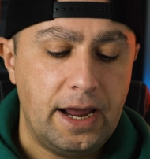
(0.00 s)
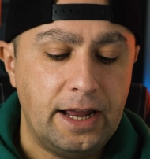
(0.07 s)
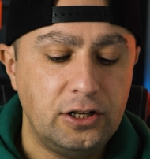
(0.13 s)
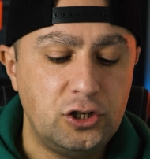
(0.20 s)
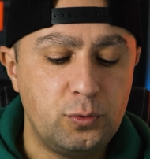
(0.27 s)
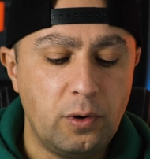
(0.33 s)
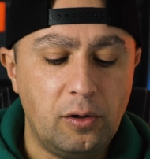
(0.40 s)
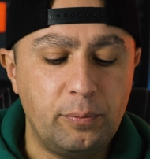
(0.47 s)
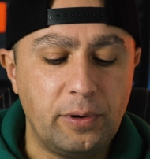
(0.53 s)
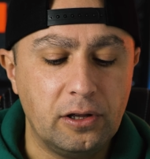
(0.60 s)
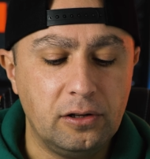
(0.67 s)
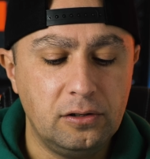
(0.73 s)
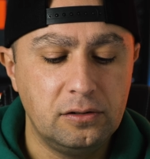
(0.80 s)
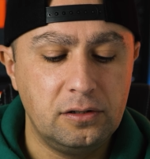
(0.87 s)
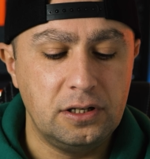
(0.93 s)
And it's well
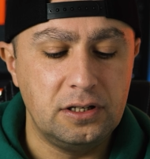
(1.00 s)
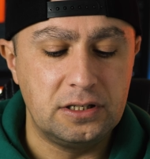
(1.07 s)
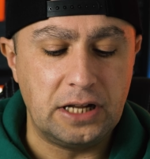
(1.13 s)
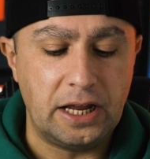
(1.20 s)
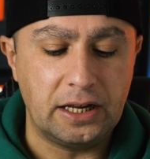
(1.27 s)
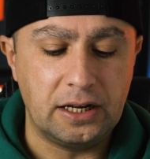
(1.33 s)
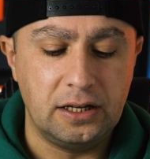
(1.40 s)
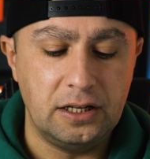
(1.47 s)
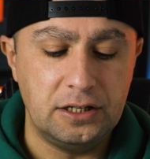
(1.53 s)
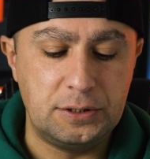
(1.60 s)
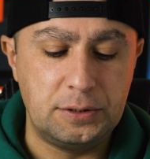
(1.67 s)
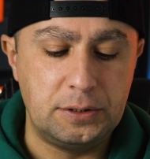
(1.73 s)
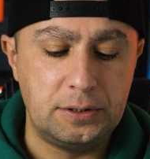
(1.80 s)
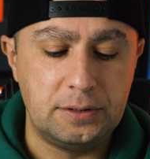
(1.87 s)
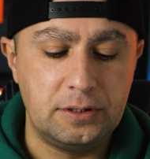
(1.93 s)
built. It's like,
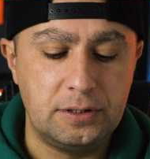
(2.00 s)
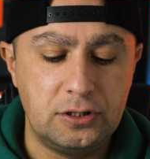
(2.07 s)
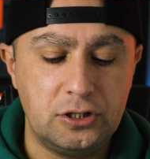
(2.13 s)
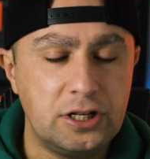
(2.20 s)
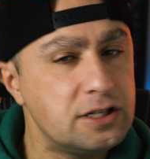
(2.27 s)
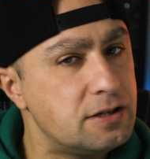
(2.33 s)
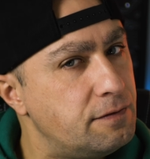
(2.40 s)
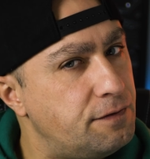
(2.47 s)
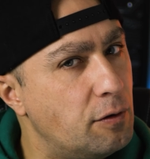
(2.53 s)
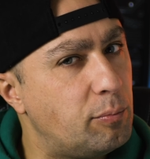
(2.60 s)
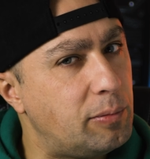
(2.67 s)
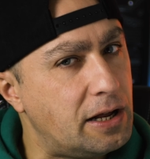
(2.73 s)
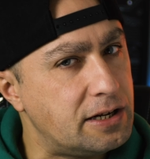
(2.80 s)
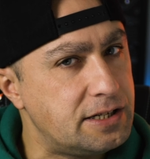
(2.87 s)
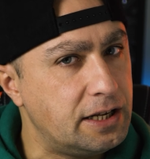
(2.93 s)
it doesn't feel
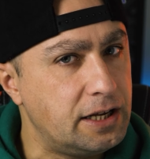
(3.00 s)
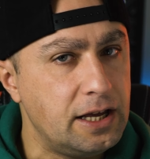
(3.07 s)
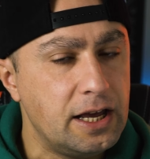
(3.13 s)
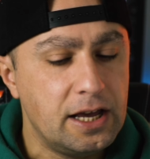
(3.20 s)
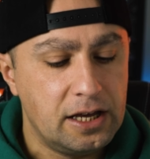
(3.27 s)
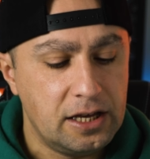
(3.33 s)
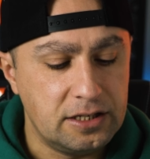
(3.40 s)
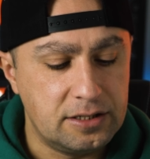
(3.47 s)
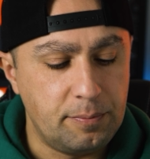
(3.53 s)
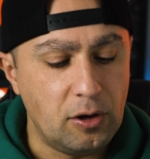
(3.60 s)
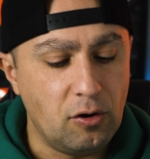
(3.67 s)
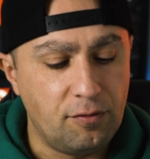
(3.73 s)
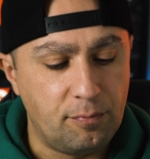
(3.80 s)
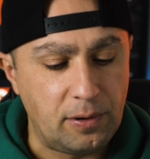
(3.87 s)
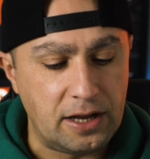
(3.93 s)
plasticky. It's a
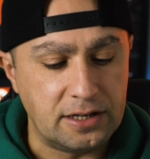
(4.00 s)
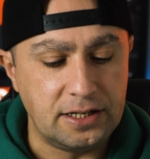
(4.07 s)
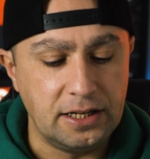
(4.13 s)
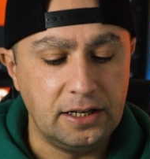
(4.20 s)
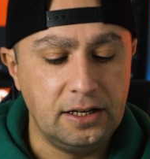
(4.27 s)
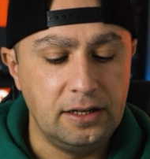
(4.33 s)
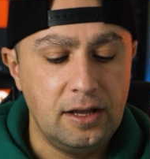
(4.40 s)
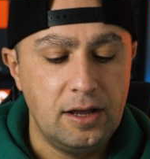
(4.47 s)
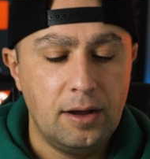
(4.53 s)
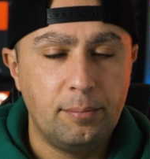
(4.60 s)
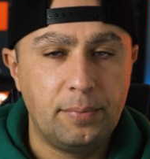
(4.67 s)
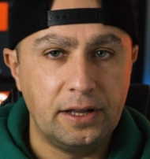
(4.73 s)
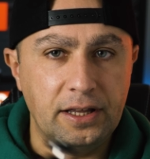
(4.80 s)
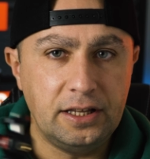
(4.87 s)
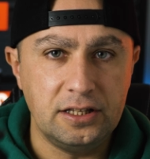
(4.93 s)
bit of plastic,
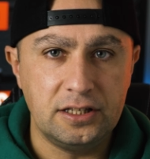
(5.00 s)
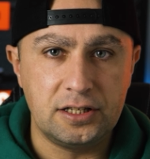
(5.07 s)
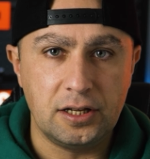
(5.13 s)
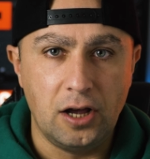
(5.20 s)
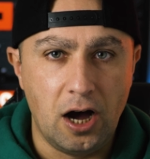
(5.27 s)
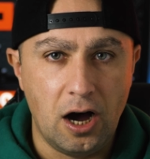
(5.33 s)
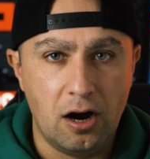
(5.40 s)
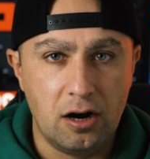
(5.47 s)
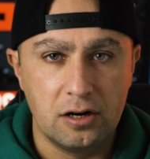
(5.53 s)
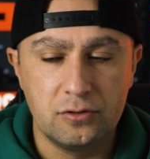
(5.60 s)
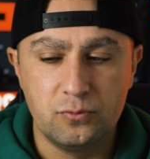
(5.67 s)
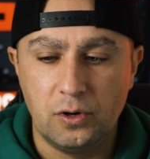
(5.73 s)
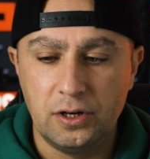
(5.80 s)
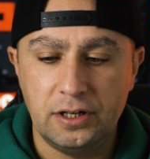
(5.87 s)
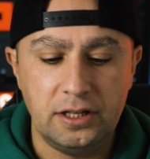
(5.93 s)
but it's a
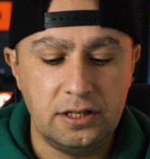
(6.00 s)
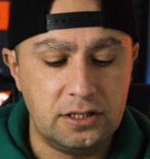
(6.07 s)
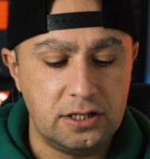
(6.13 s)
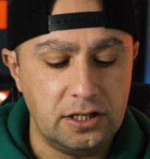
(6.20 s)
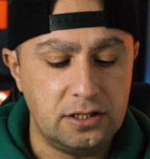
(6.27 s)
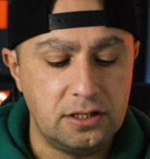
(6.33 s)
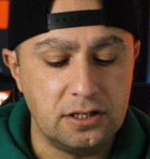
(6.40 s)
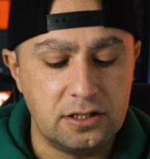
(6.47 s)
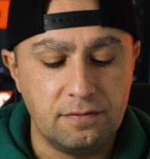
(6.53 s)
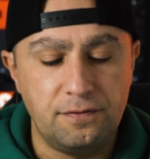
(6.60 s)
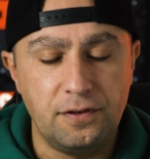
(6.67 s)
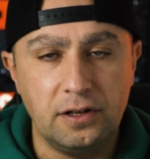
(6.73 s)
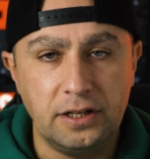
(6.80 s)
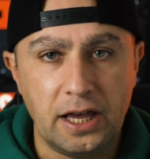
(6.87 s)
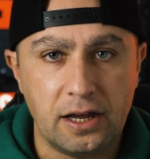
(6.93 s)
hard one. It doesn't
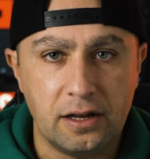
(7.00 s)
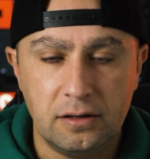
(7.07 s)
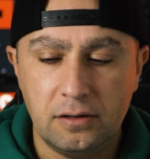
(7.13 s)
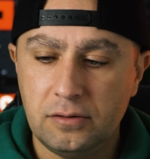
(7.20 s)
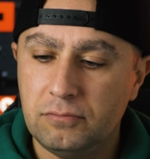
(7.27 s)
feel, yeah.